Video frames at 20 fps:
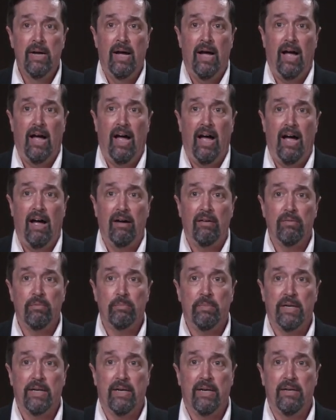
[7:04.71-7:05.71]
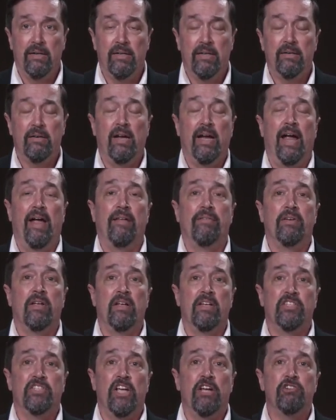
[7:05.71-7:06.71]
Uh, and
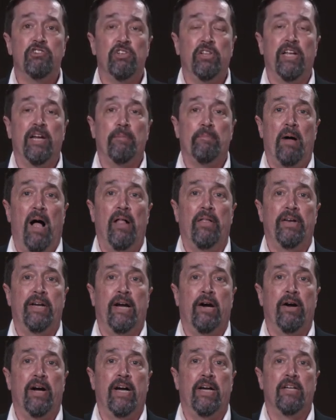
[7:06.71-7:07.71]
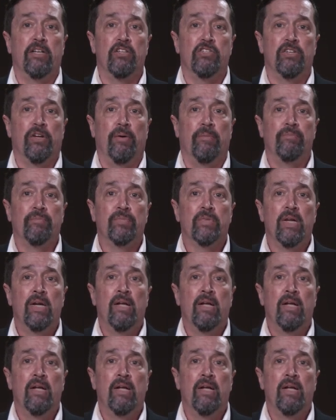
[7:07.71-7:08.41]
essentially, Apollinarianism,